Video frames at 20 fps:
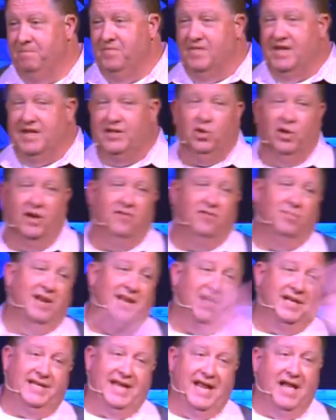They told
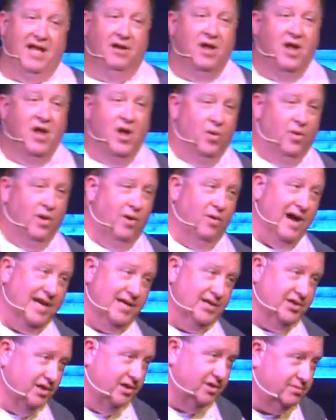everybody in town what a
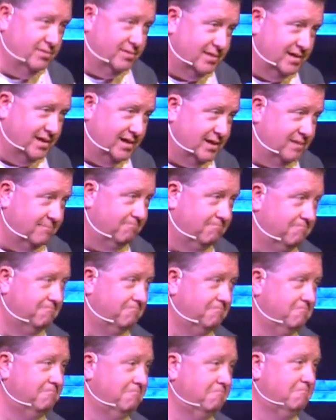rotten church we were.
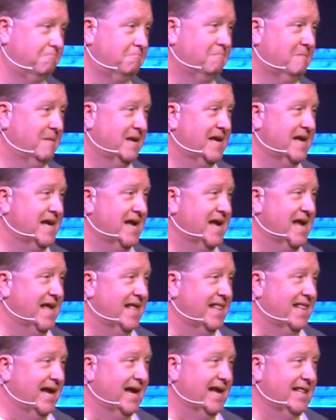
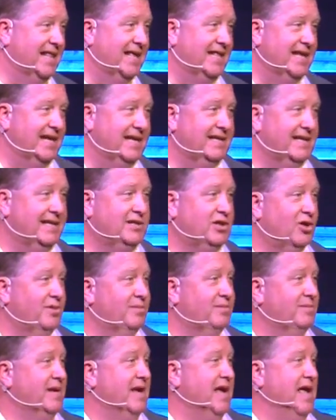They
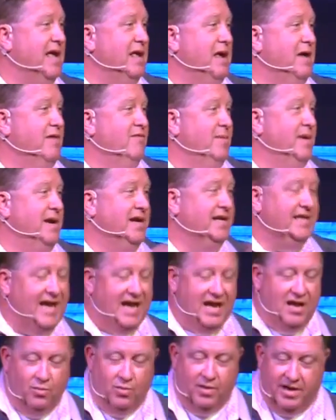told everybody in
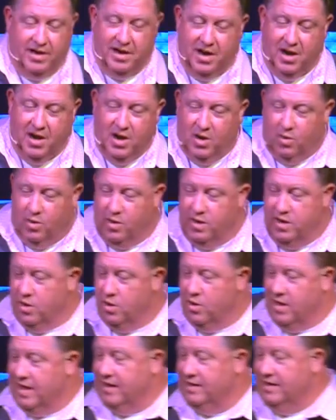town
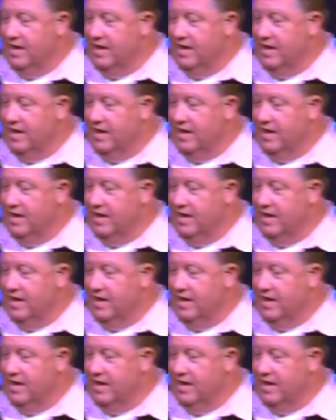I